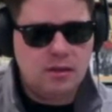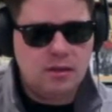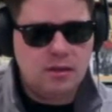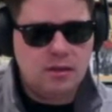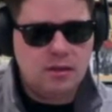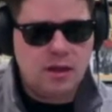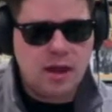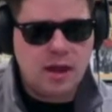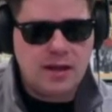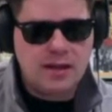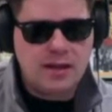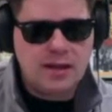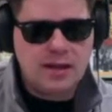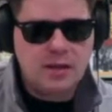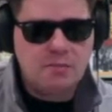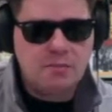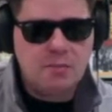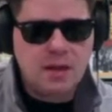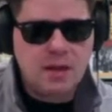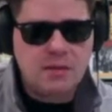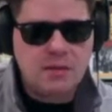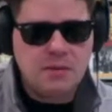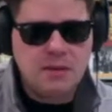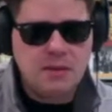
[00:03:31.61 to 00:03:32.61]
I think
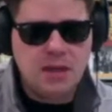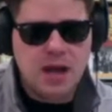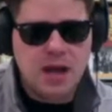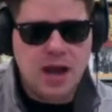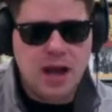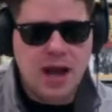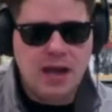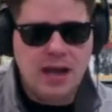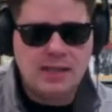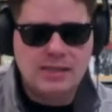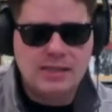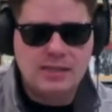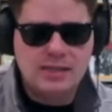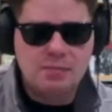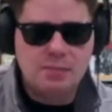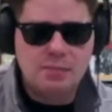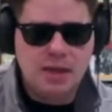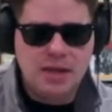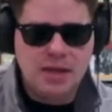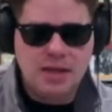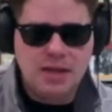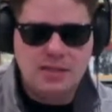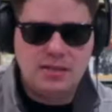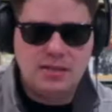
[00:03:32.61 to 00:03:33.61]
maybe Hot
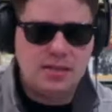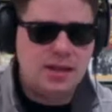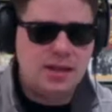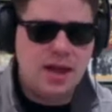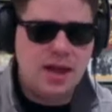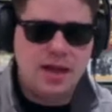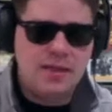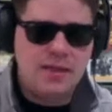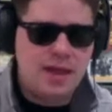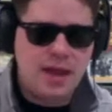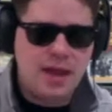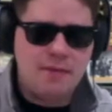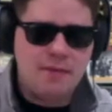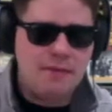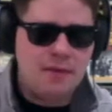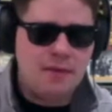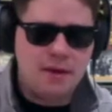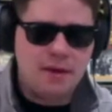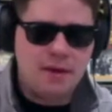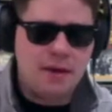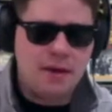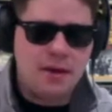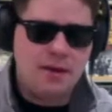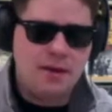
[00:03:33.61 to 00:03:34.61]
Space, and
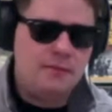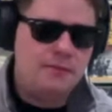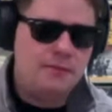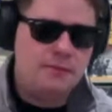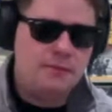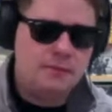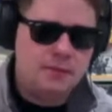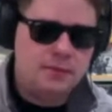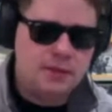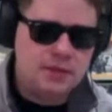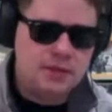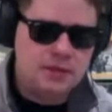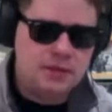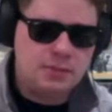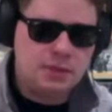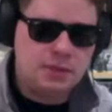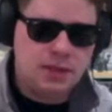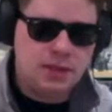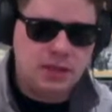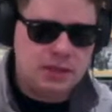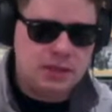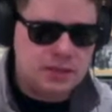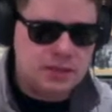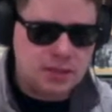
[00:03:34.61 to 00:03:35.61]
this is
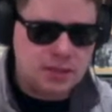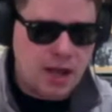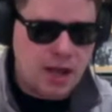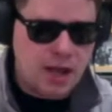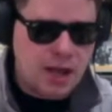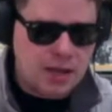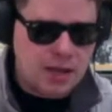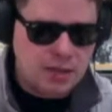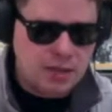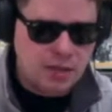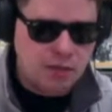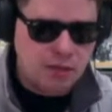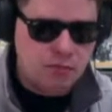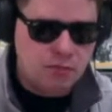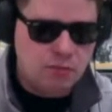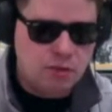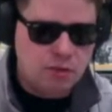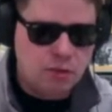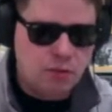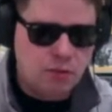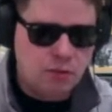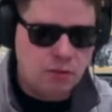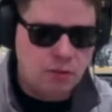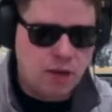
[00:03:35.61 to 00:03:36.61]
because I don't
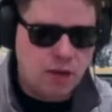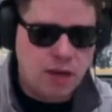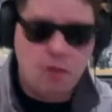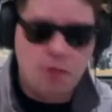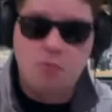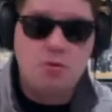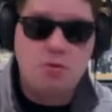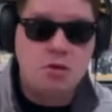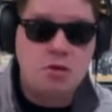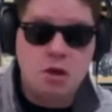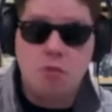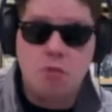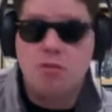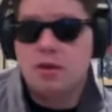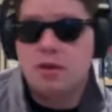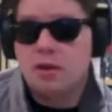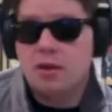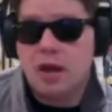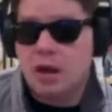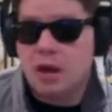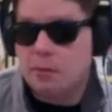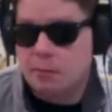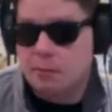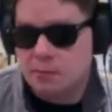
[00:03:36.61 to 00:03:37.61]
know their
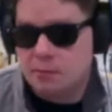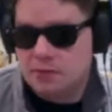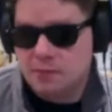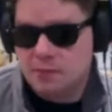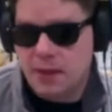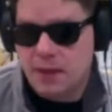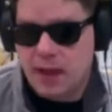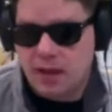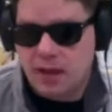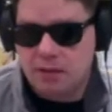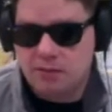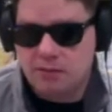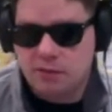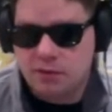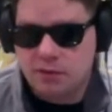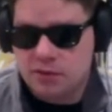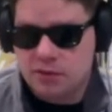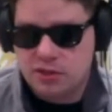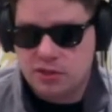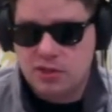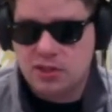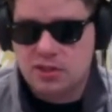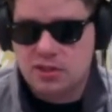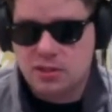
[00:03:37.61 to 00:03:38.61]
albums back and forth
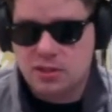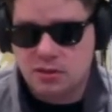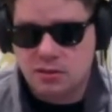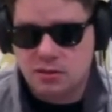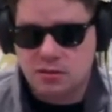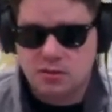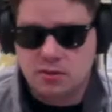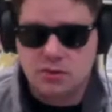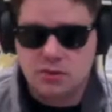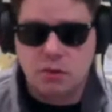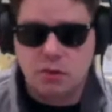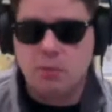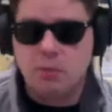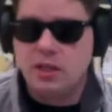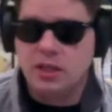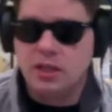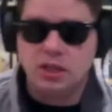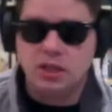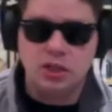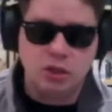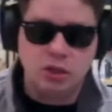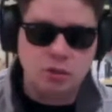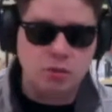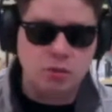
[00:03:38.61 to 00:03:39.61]
just because there are so many
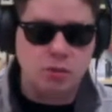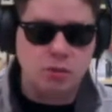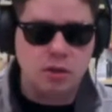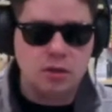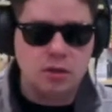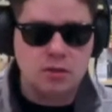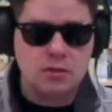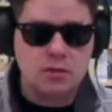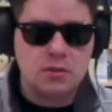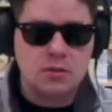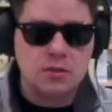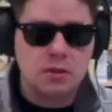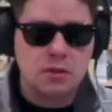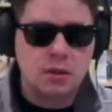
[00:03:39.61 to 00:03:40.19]
good ones.